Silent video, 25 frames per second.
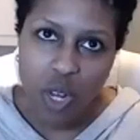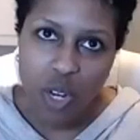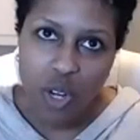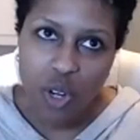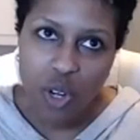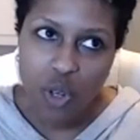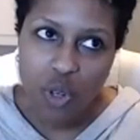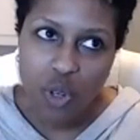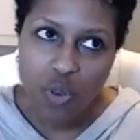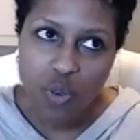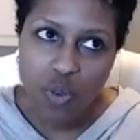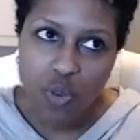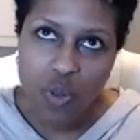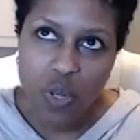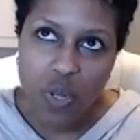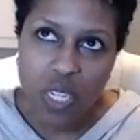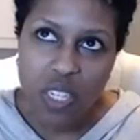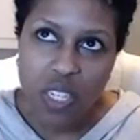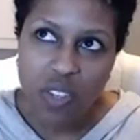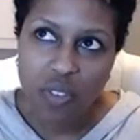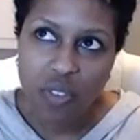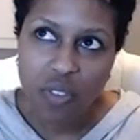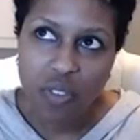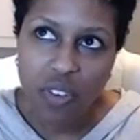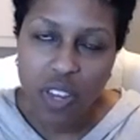who
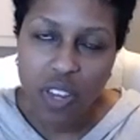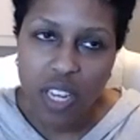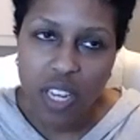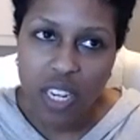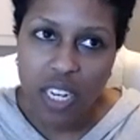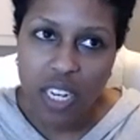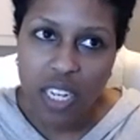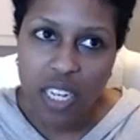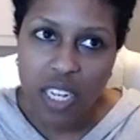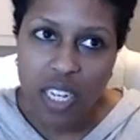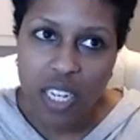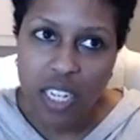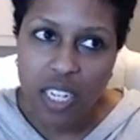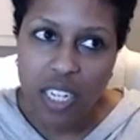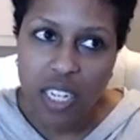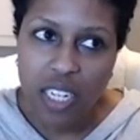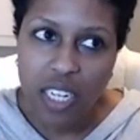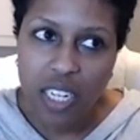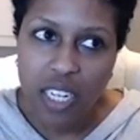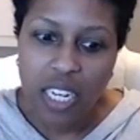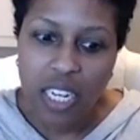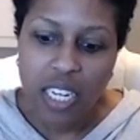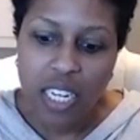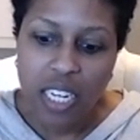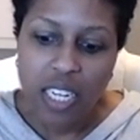is feeling
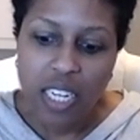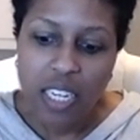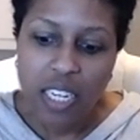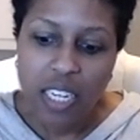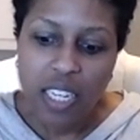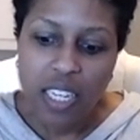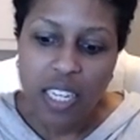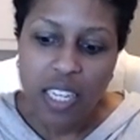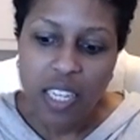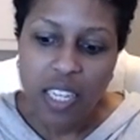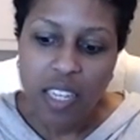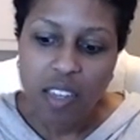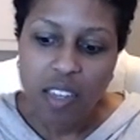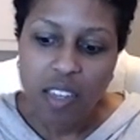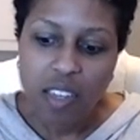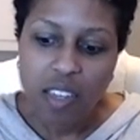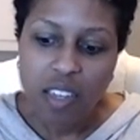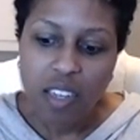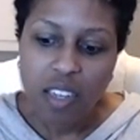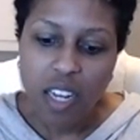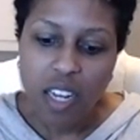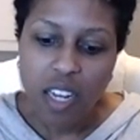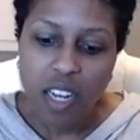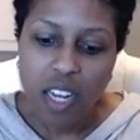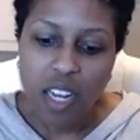
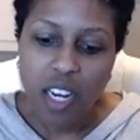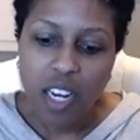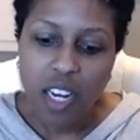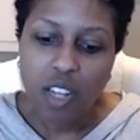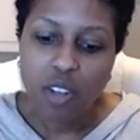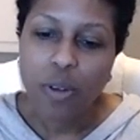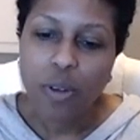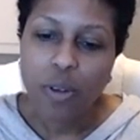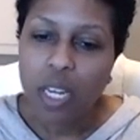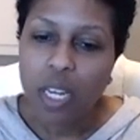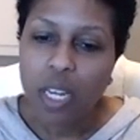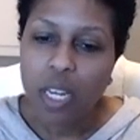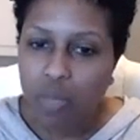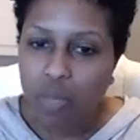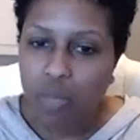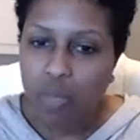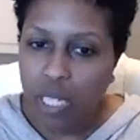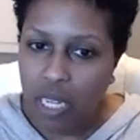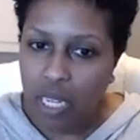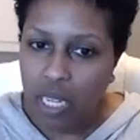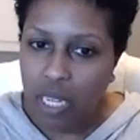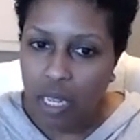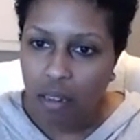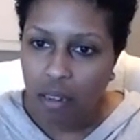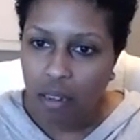a little
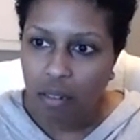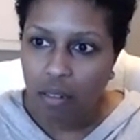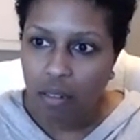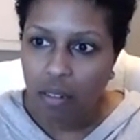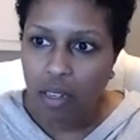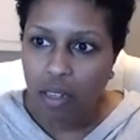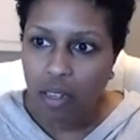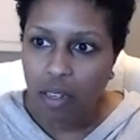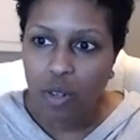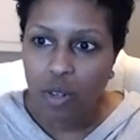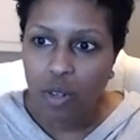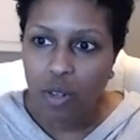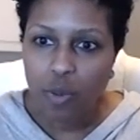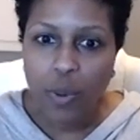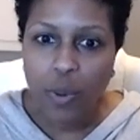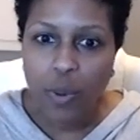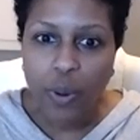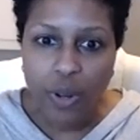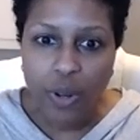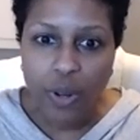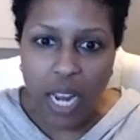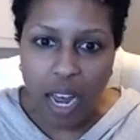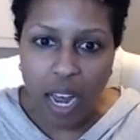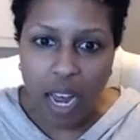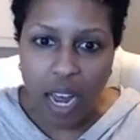empty, a little
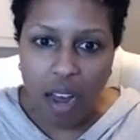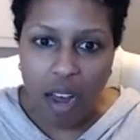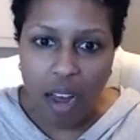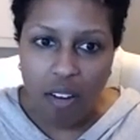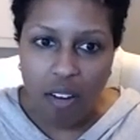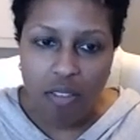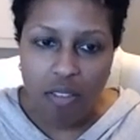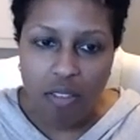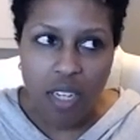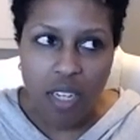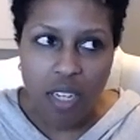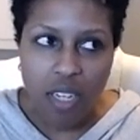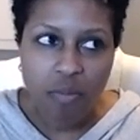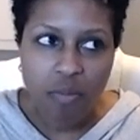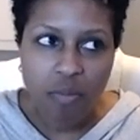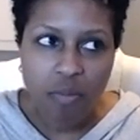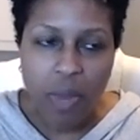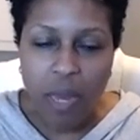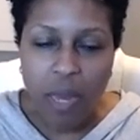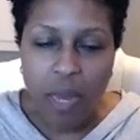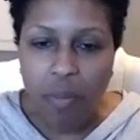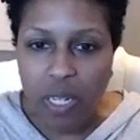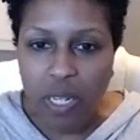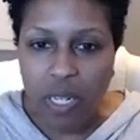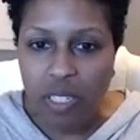burned out, and
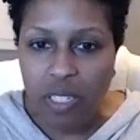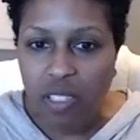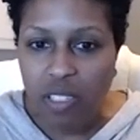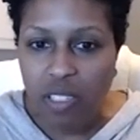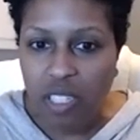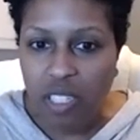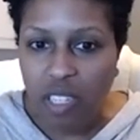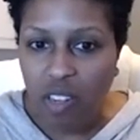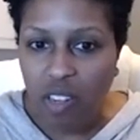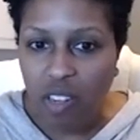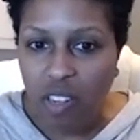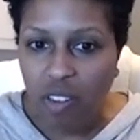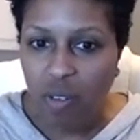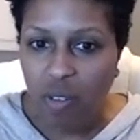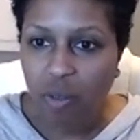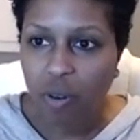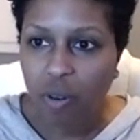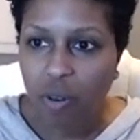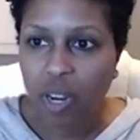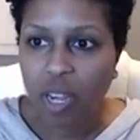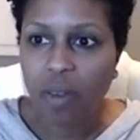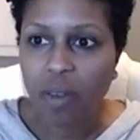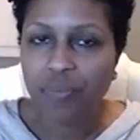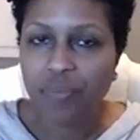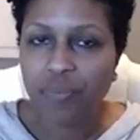maybe
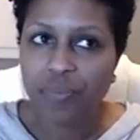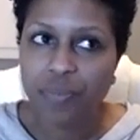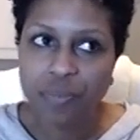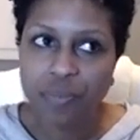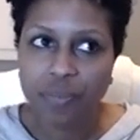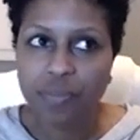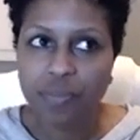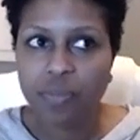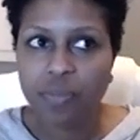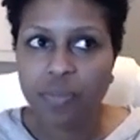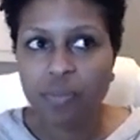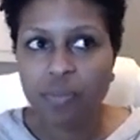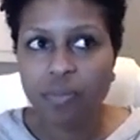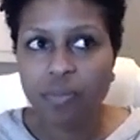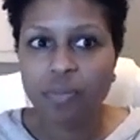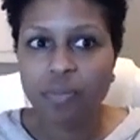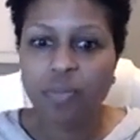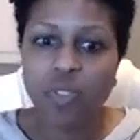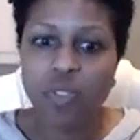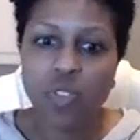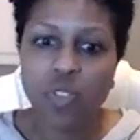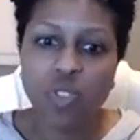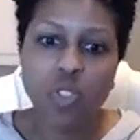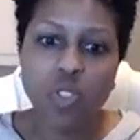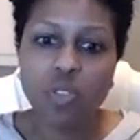considering
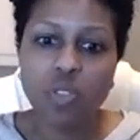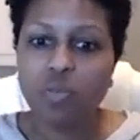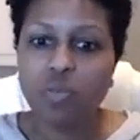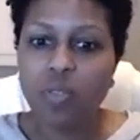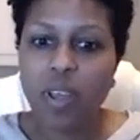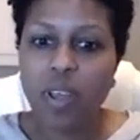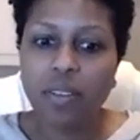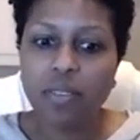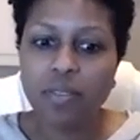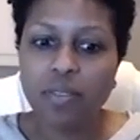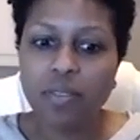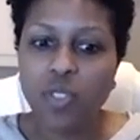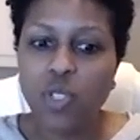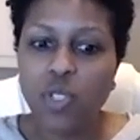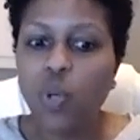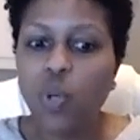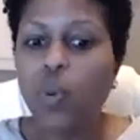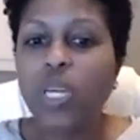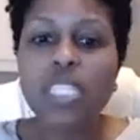doing